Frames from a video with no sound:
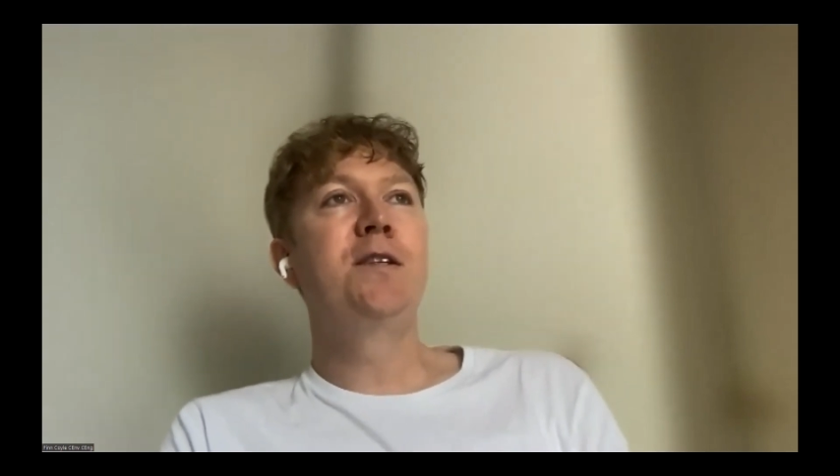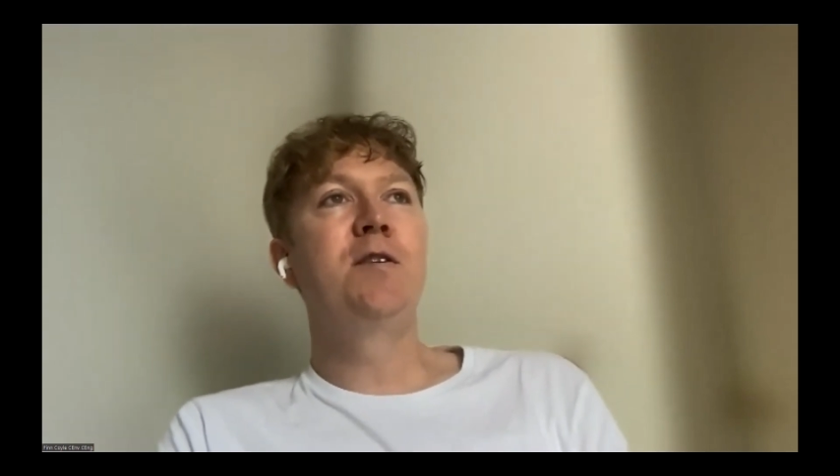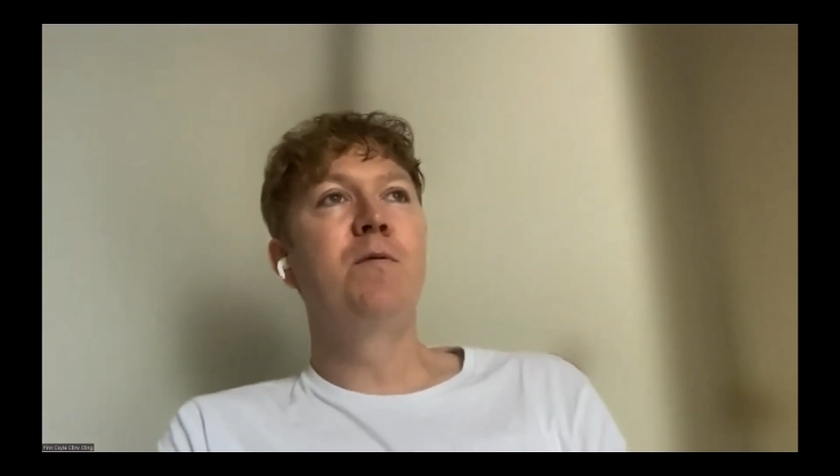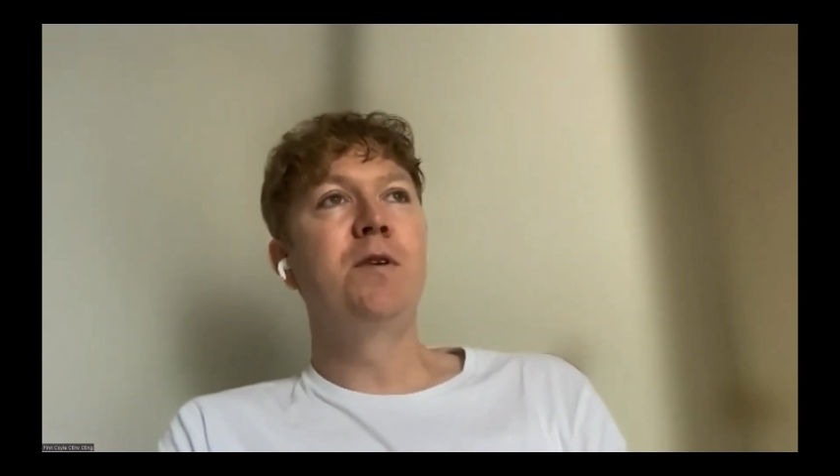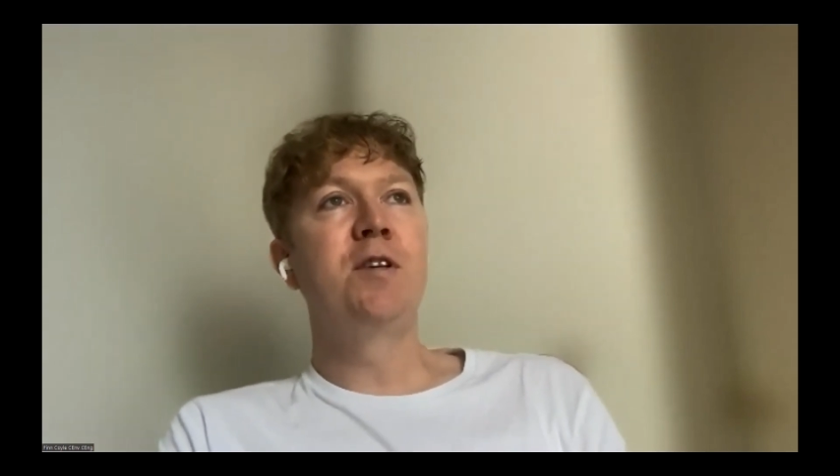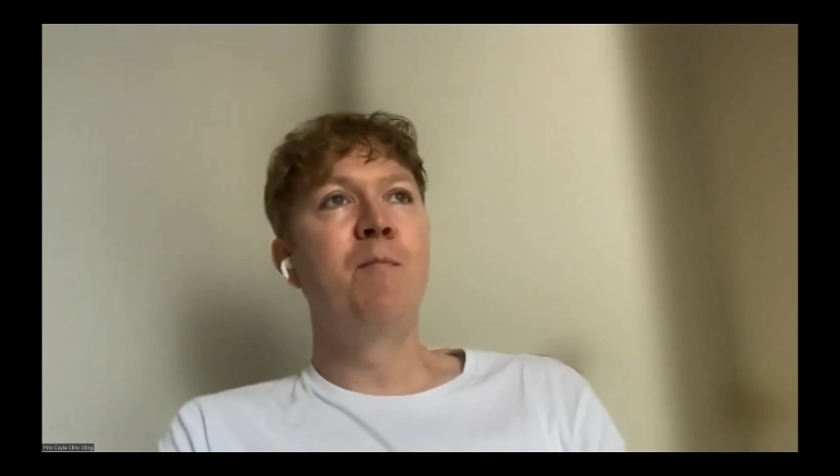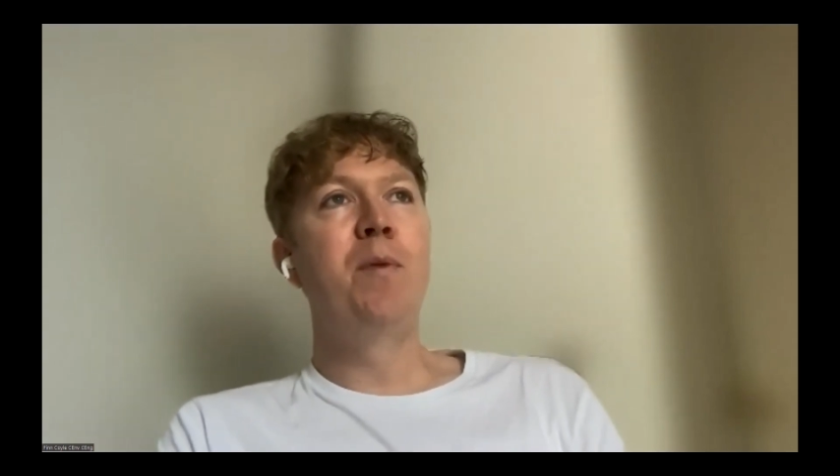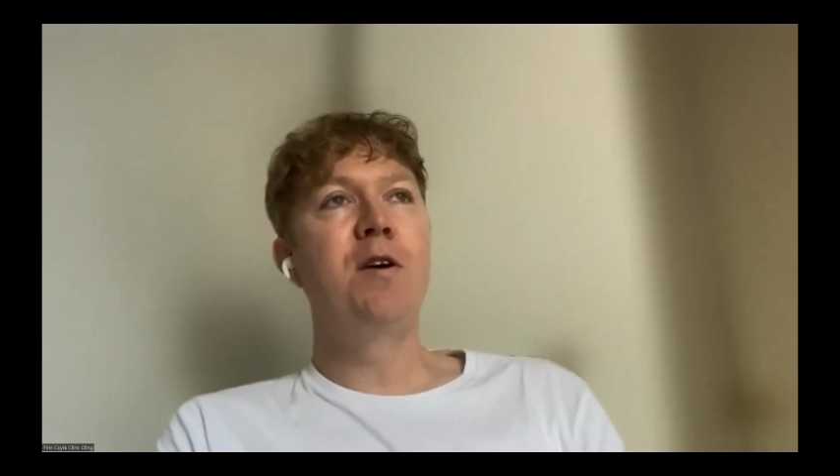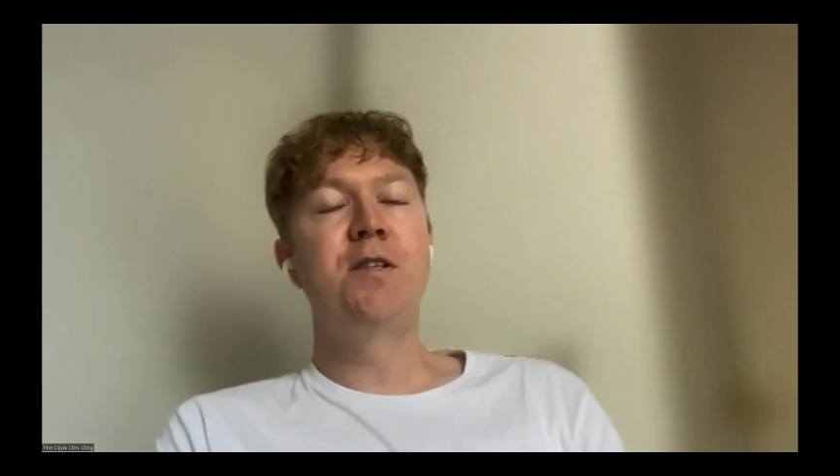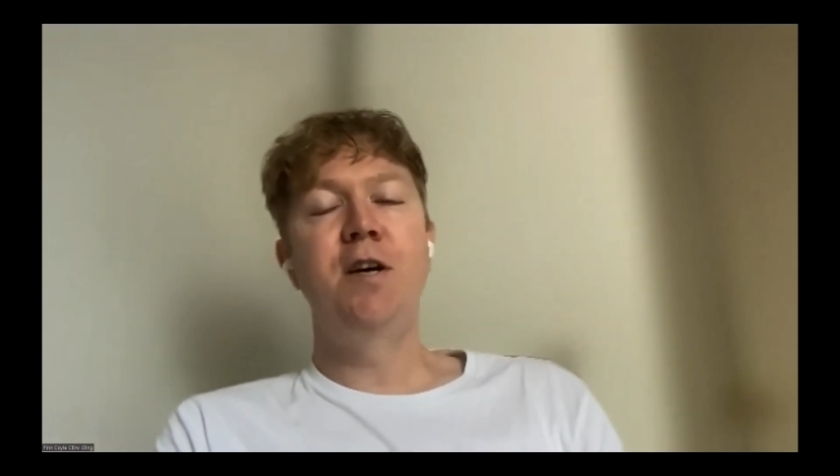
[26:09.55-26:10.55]
so some
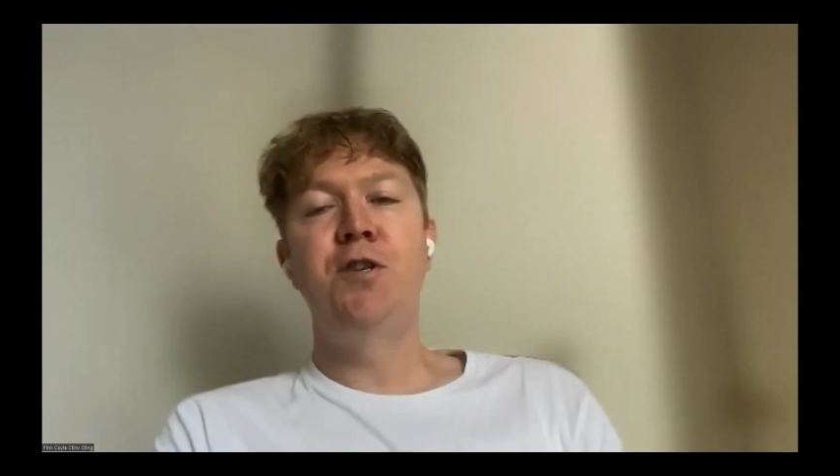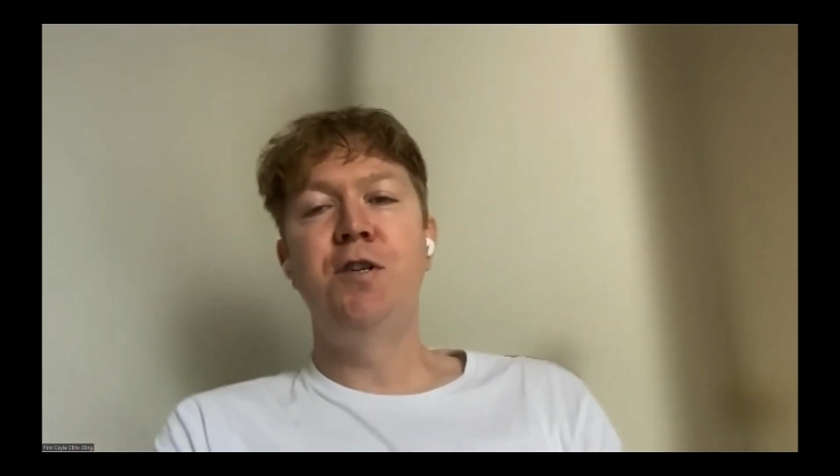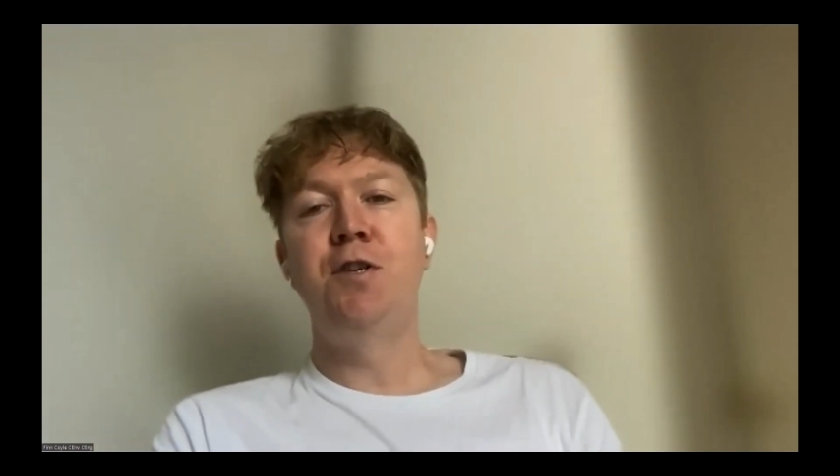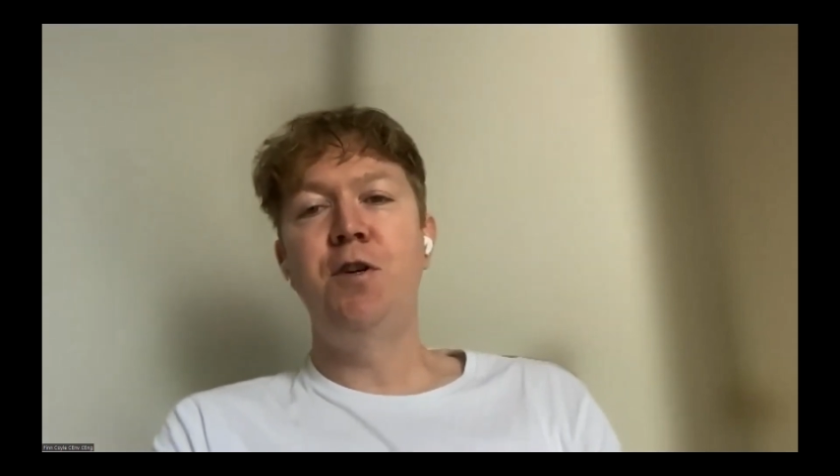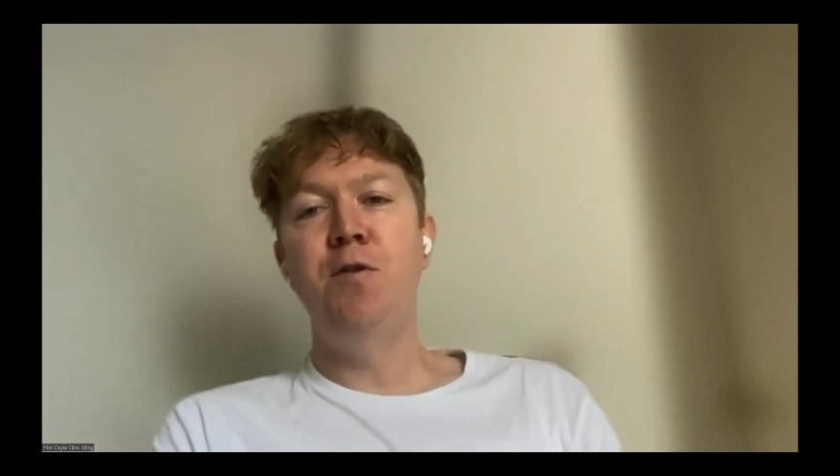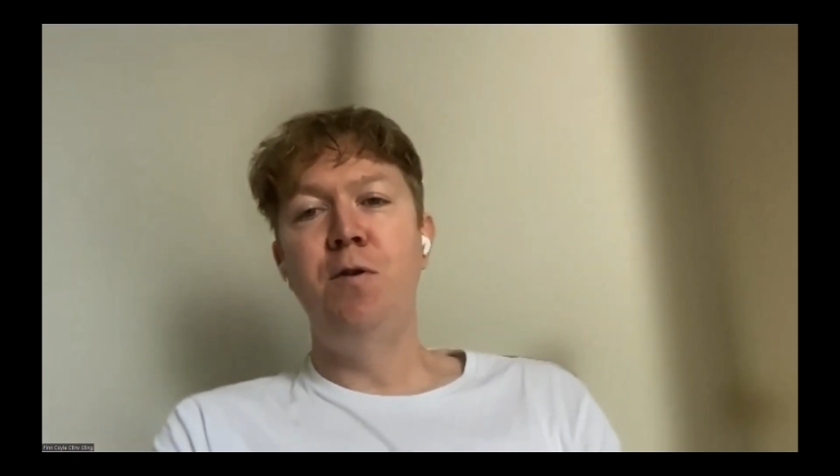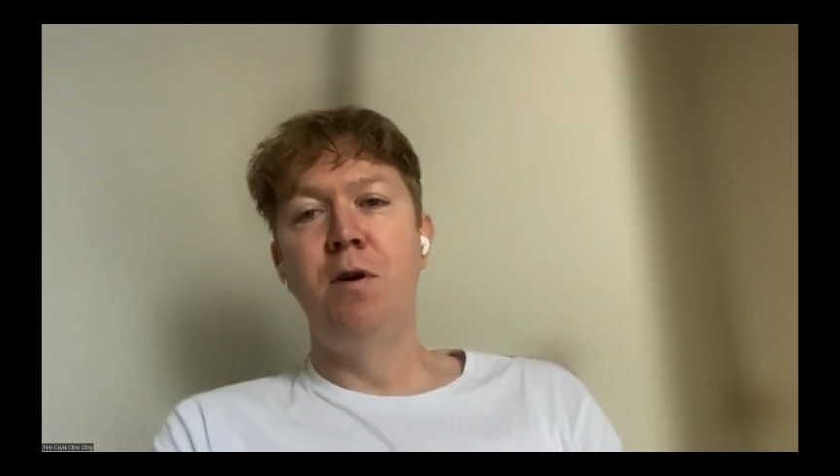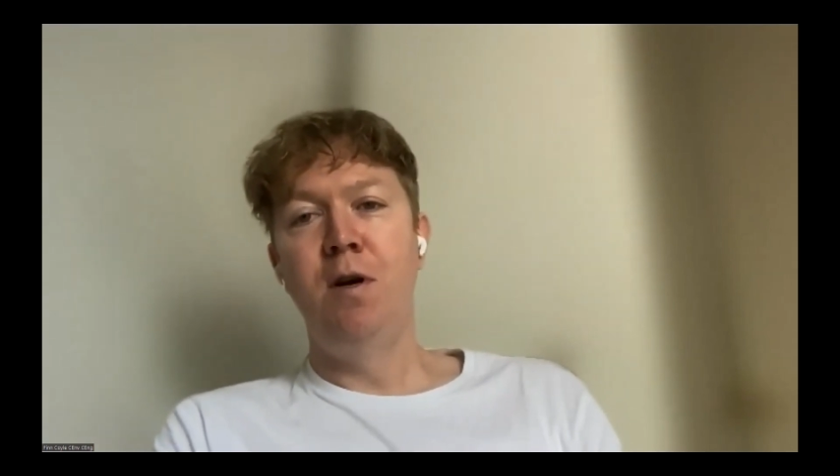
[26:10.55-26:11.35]
power stations do